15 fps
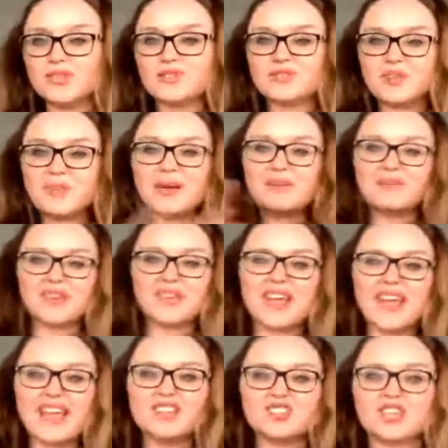So it's a big kind of
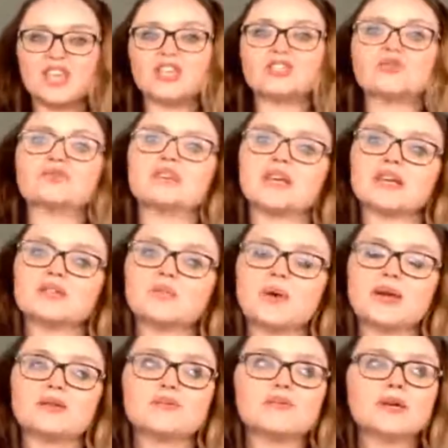educational thing as
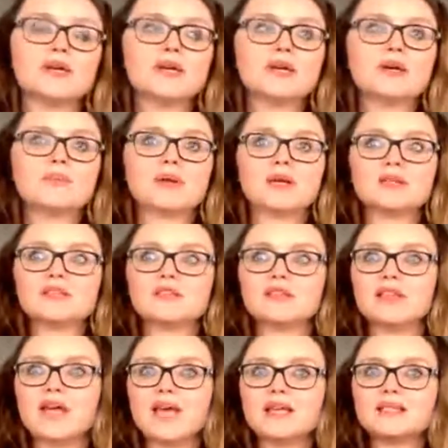well, because
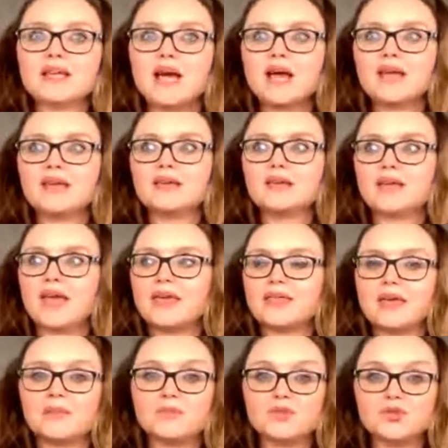unless I get
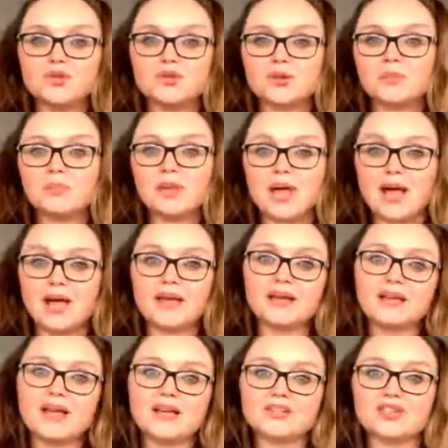them to comply
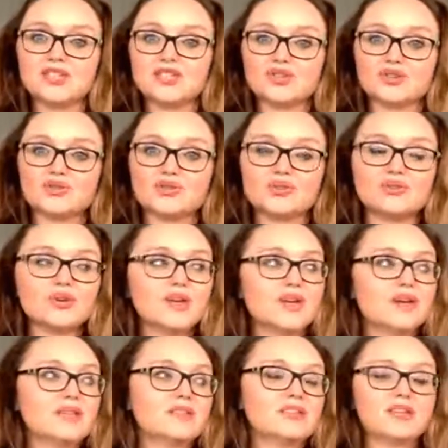and actually do
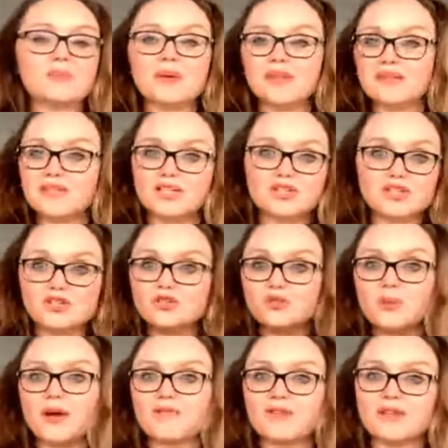the rehabilitation or do
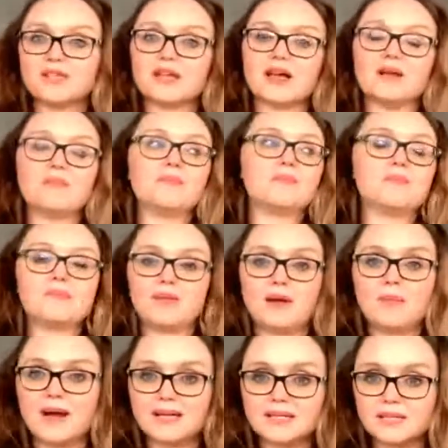whatever it is that
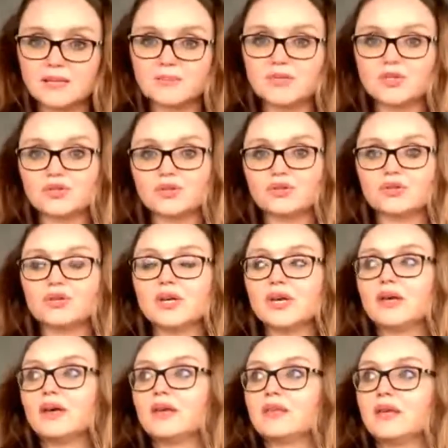I'm asking them to do,
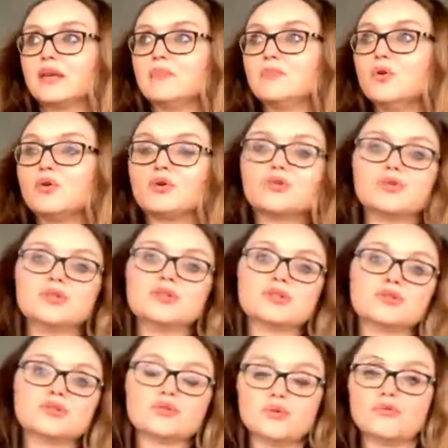then I'm not going
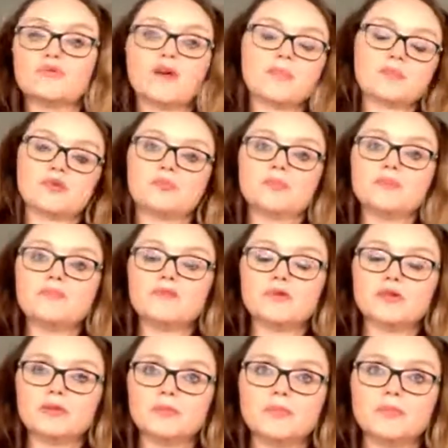to solve that problem for them.